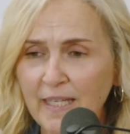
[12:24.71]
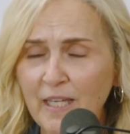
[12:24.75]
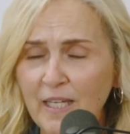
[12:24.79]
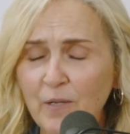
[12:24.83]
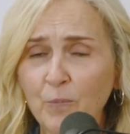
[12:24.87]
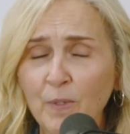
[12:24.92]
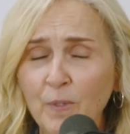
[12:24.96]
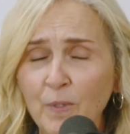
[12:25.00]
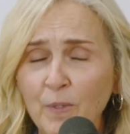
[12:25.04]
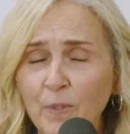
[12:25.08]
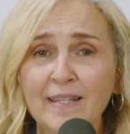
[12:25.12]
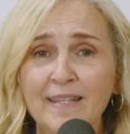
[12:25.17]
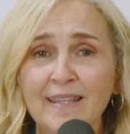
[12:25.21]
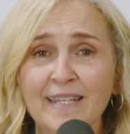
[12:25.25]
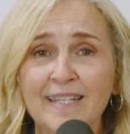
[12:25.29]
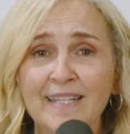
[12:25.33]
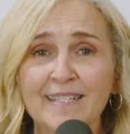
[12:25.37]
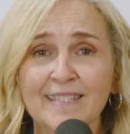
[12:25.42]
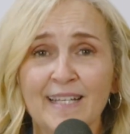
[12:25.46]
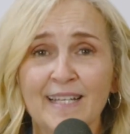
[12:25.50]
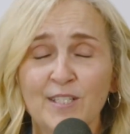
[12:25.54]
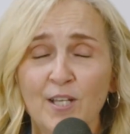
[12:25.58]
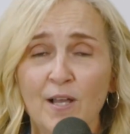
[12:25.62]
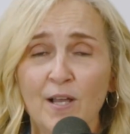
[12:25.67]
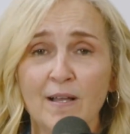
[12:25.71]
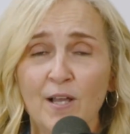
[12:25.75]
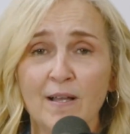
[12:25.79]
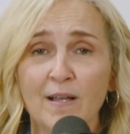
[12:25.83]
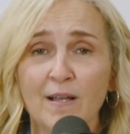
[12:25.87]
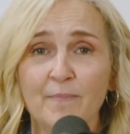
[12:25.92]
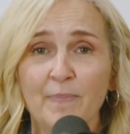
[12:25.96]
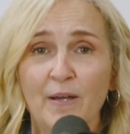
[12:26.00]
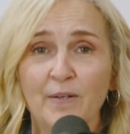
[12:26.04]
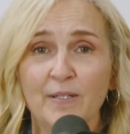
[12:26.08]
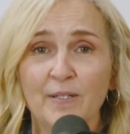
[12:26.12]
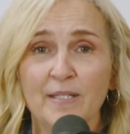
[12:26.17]
And one of the things they
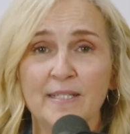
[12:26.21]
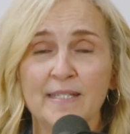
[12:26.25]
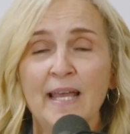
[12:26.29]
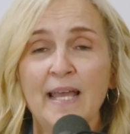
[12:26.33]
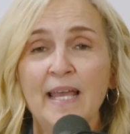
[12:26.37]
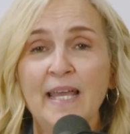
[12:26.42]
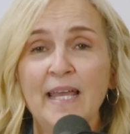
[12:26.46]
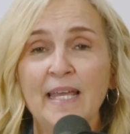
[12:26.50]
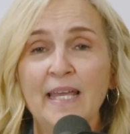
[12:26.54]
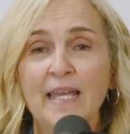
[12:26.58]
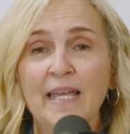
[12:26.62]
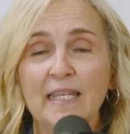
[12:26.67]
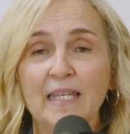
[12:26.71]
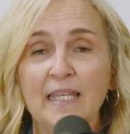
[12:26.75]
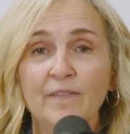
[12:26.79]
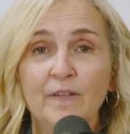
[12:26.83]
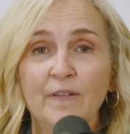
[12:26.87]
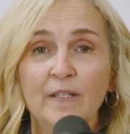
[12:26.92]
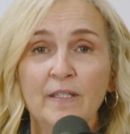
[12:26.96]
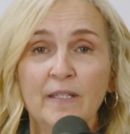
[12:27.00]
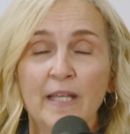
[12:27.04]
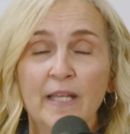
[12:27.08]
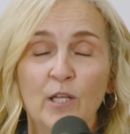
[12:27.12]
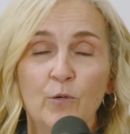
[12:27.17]
talk about is even